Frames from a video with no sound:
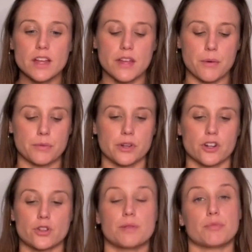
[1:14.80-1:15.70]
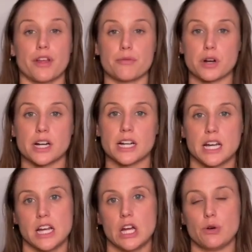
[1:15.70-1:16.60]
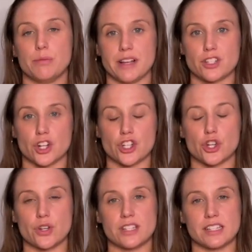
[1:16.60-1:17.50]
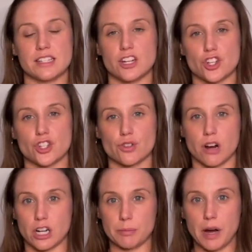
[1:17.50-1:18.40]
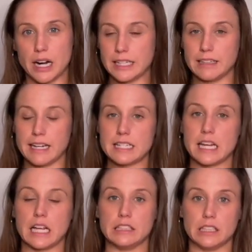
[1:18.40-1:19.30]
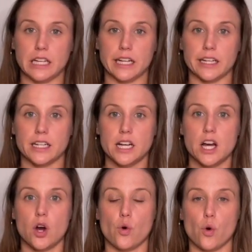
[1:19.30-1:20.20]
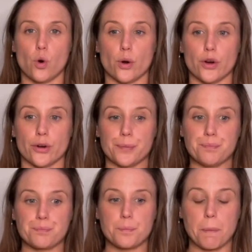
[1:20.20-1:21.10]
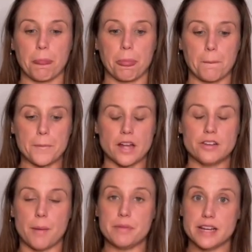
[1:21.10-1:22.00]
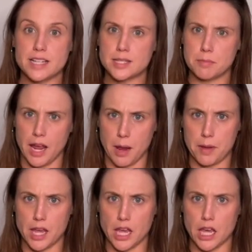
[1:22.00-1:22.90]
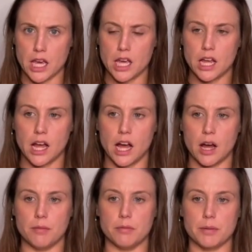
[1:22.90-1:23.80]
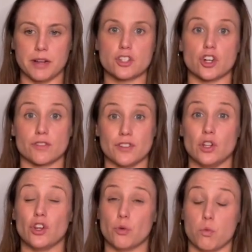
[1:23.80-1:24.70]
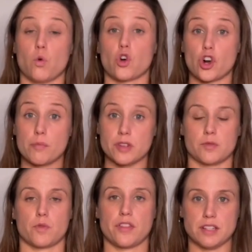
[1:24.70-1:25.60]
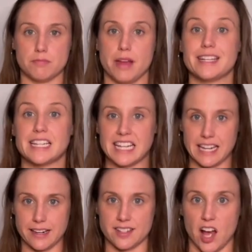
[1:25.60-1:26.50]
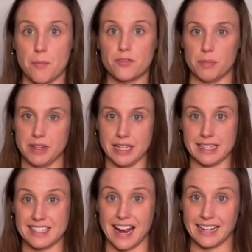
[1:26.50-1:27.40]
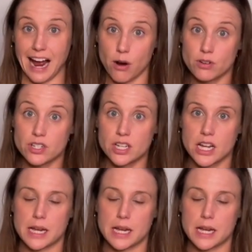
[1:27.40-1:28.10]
that when we are doing breath work, we might start to notice sensations throughout our body like tingling or numbness maybe. We might start to feel a little warm. This breath is meant to heat us up from the inside out.